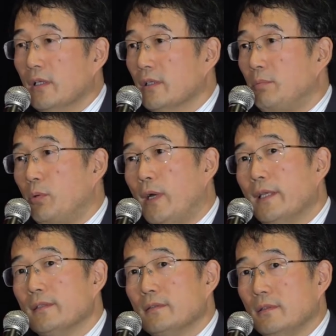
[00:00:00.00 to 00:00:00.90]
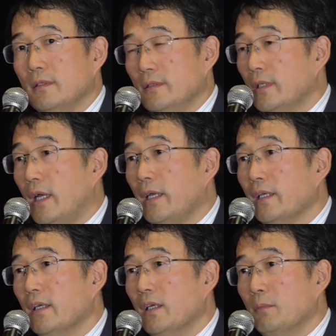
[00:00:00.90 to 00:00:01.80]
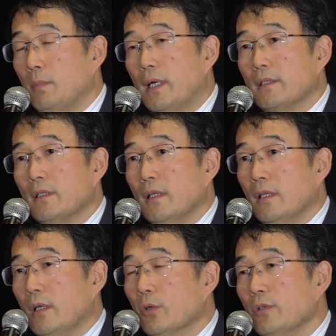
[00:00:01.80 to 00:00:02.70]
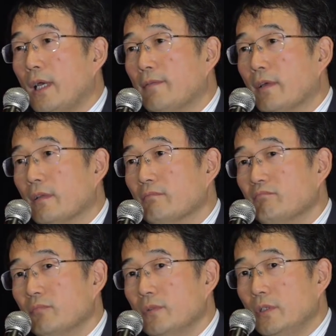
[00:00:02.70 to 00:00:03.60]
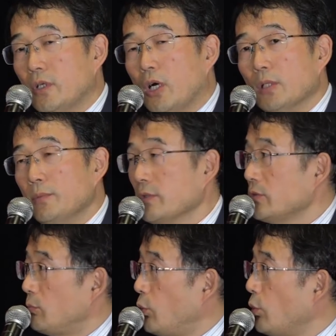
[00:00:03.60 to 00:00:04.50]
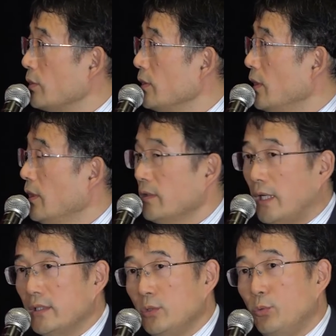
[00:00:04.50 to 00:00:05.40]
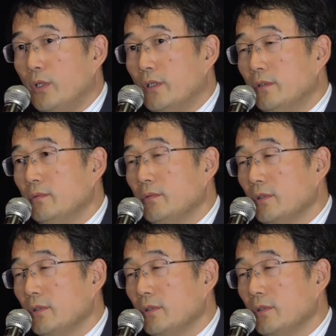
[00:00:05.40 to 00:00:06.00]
The price is high, but they also have a economy to support. That's where